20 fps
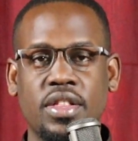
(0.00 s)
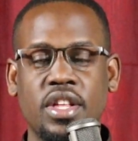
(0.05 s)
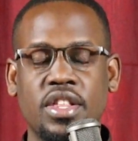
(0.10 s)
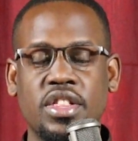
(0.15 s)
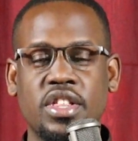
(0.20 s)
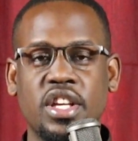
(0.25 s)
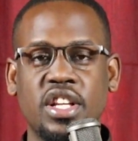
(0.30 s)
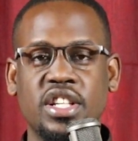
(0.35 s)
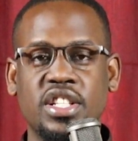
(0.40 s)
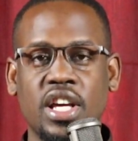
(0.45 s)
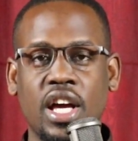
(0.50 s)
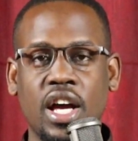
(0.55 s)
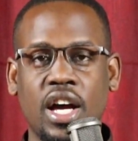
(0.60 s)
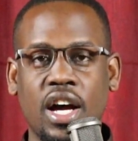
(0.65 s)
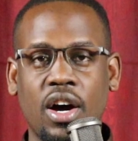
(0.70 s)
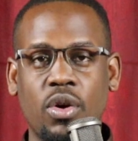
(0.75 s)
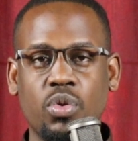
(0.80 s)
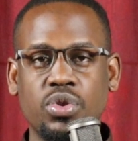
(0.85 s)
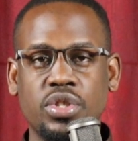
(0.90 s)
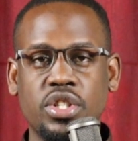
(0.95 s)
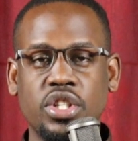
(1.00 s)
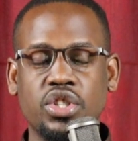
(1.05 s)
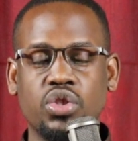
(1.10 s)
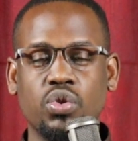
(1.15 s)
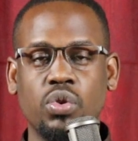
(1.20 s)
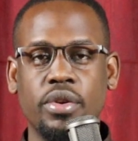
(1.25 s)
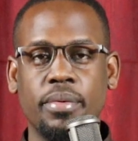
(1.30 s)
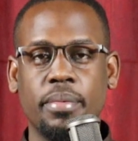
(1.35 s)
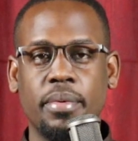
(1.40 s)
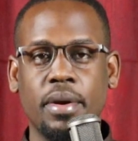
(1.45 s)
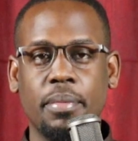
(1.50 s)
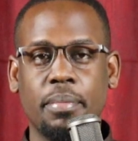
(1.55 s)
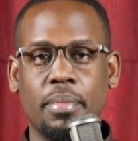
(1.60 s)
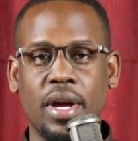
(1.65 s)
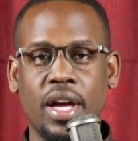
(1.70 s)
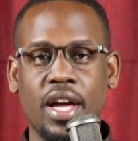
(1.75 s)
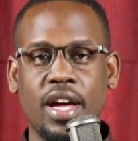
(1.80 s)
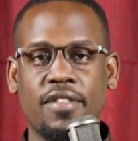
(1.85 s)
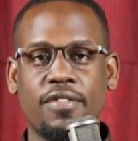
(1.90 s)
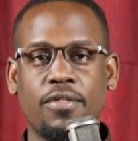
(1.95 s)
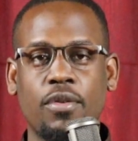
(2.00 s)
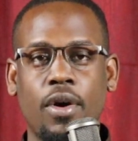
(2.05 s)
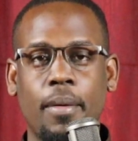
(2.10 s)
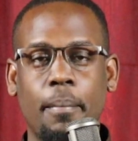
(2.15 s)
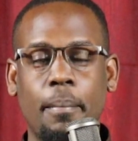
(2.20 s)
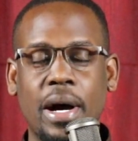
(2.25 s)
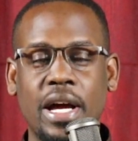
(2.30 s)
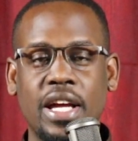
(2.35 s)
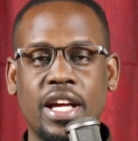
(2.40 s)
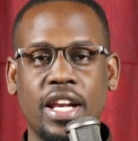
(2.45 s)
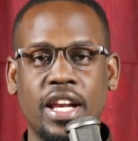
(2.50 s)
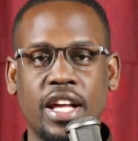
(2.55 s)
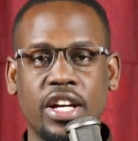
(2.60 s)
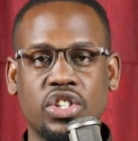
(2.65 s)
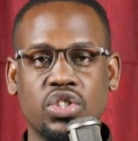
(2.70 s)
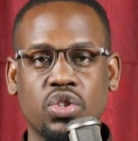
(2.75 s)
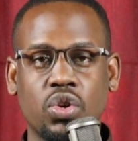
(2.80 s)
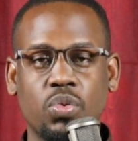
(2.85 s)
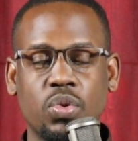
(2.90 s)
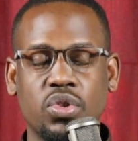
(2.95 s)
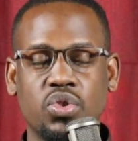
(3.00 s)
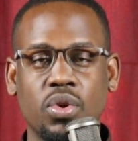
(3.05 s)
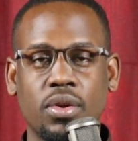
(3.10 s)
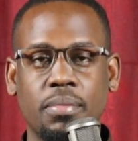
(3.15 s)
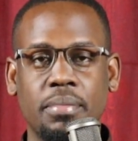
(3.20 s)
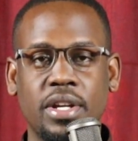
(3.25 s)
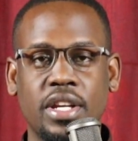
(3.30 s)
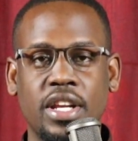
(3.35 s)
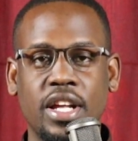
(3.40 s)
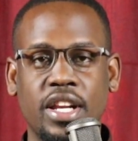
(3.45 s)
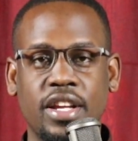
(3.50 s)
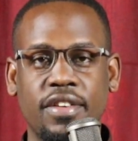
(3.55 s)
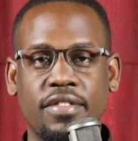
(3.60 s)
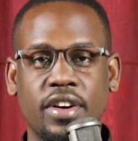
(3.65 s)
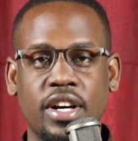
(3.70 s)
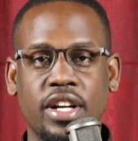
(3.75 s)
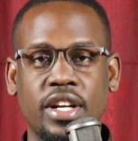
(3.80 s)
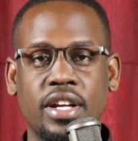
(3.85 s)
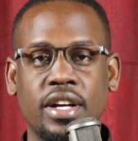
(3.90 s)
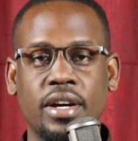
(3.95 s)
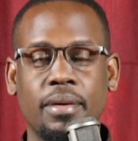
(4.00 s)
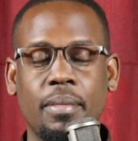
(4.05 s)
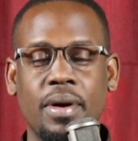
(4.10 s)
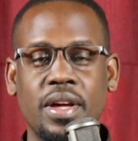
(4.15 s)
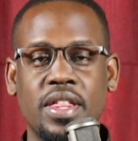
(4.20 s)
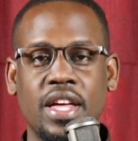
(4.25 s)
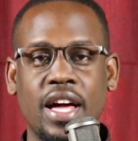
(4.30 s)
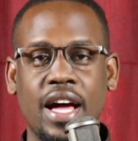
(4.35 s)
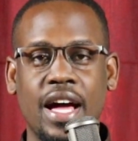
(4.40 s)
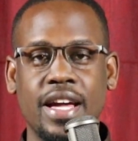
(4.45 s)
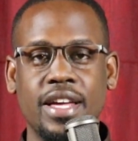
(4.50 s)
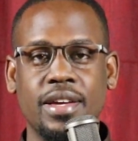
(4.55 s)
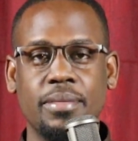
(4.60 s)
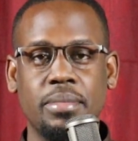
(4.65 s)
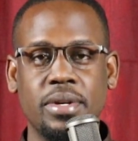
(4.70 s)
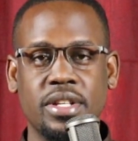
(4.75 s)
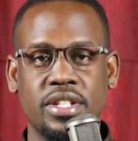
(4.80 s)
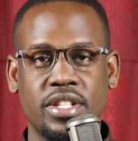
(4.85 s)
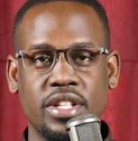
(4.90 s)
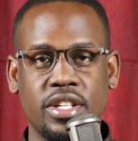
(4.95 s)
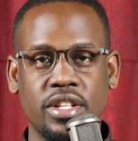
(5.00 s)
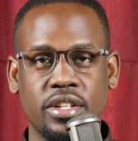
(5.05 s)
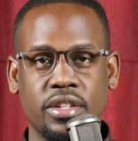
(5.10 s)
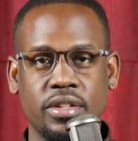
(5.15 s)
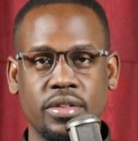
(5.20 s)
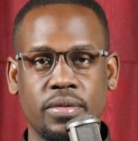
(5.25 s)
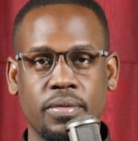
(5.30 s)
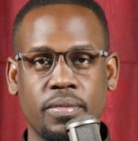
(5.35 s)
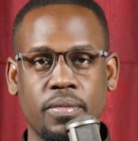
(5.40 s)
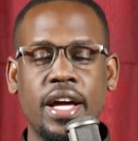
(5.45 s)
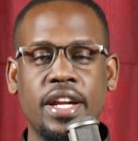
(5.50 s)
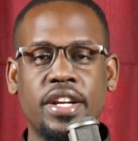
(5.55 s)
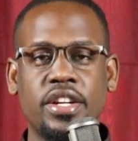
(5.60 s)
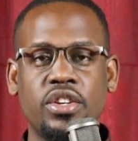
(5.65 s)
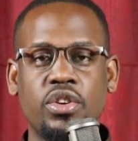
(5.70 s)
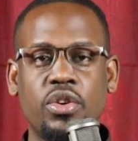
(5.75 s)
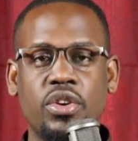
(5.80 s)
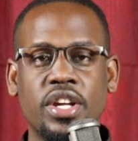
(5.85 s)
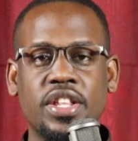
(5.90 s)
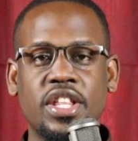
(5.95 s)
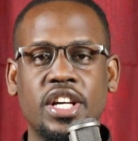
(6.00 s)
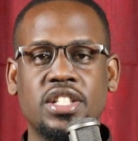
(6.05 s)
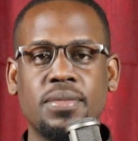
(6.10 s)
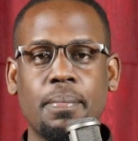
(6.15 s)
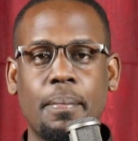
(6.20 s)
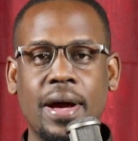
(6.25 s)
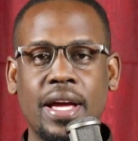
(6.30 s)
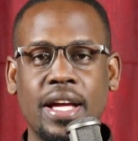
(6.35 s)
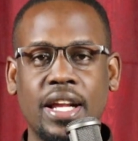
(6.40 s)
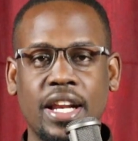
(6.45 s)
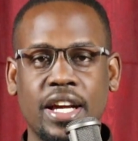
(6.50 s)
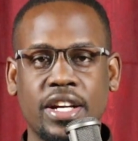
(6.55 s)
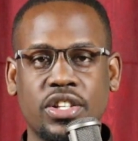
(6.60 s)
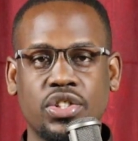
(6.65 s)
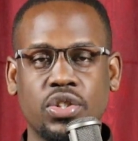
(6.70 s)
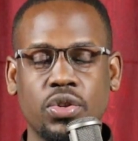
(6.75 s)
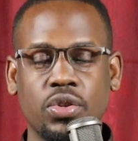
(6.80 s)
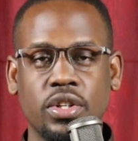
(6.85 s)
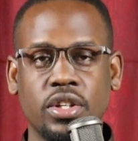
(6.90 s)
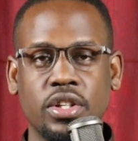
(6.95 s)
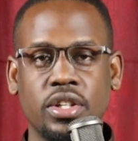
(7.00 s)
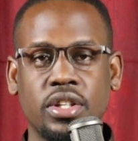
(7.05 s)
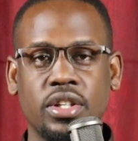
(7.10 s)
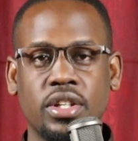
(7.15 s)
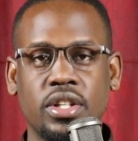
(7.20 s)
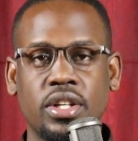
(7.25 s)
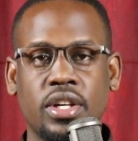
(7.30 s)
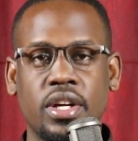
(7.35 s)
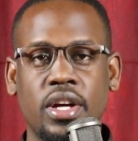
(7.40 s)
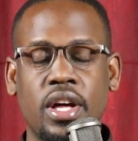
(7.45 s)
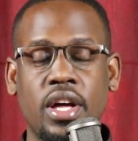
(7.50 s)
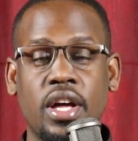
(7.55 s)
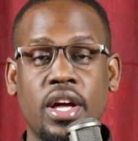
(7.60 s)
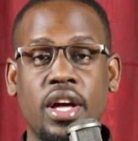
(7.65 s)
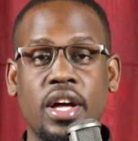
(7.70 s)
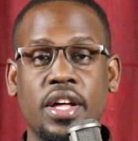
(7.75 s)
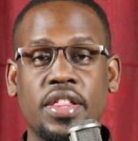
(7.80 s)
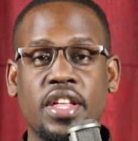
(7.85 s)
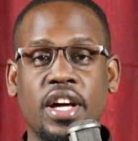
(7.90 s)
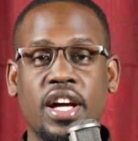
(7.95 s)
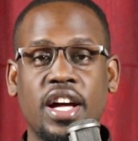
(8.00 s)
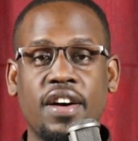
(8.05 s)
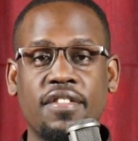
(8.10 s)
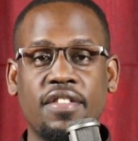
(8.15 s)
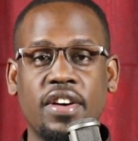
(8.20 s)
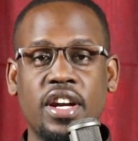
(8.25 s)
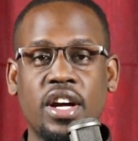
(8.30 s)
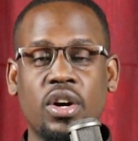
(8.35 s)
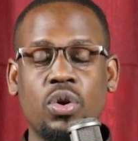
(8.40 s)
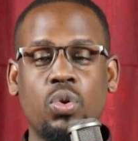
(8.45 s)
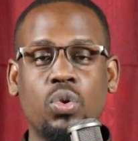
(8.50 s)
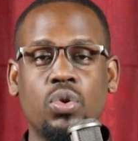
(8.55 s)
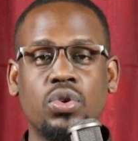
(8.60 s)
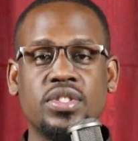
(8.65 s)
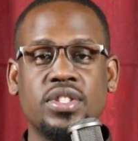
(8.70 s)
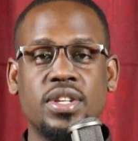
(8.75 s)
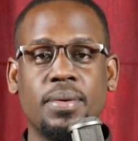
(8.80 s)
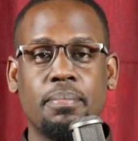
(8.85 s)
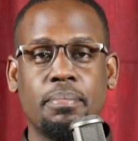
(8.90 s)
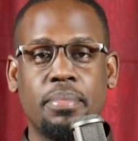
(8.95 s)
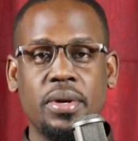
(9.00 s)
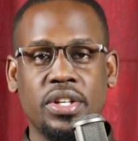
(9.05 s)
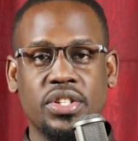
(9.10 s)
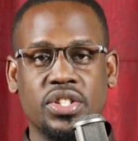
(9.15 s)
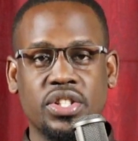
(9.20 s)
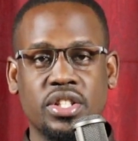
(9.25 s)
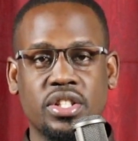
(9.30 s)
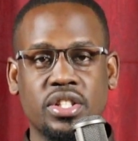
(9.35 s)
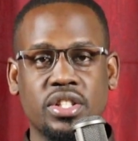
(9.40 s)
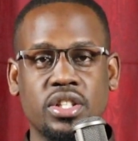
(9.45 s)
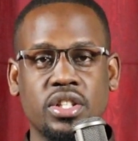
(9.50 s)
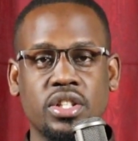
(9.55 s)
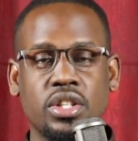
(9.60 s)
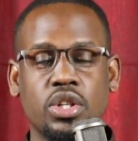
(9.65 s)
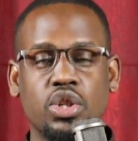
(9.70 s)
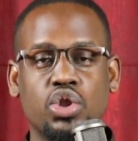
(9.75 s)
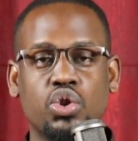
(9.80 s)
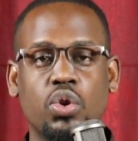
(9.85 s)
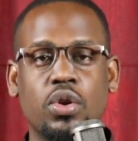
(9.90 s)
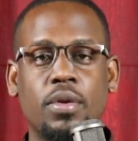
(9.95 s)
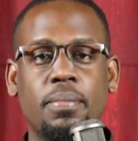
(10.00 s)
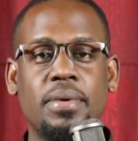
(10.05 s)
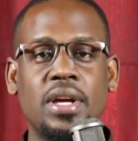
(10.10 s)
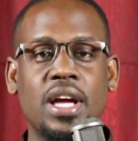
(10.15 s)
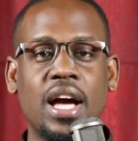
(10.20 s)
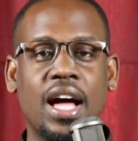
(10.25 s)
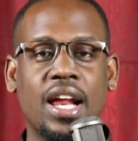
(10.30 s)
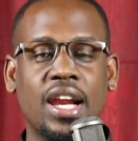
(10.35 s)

then the entire county should prepare for a by-election which will be delivered by the IEBC. And during that by-election, the governor who was impeached should be